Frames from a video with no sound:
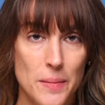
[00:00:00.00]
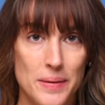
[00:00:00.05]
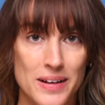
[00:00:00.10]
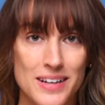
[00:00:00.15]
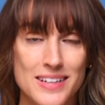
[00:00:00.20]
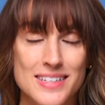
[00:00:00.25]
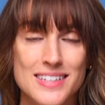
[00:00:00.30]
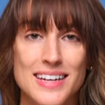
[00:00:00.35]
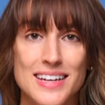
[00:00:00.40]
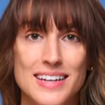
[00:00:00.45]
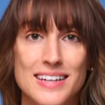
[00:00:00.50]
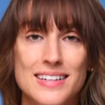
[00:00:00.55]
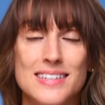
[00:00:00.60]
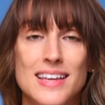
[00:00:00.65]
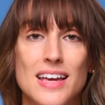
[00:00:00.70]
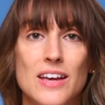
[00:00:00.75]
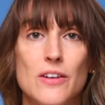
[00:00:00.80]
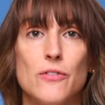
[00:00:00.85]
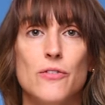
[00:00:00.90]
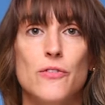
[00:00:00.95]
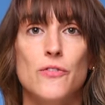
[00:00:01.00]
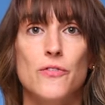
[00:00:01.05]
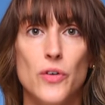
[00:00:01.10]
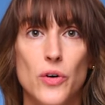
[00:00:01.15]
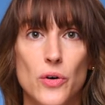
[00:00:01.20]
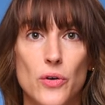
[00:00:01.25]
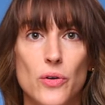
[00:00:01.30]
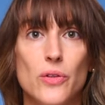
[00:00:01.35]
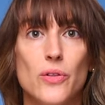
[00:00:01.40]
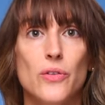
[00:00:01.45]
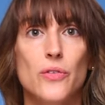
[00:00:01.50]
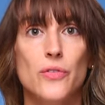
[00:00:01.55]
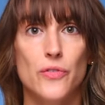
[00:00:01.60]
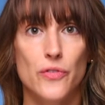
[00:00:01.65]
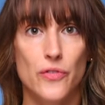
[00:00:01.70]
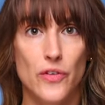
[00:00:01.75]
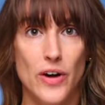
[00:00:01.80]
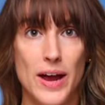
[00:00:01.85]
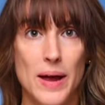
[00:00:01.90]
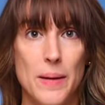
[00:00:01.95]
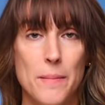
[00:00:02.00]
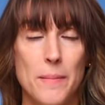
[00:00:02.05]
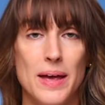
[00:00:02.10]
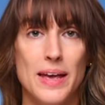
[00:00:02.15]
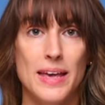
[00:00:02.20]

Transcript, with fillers: because it is a full frame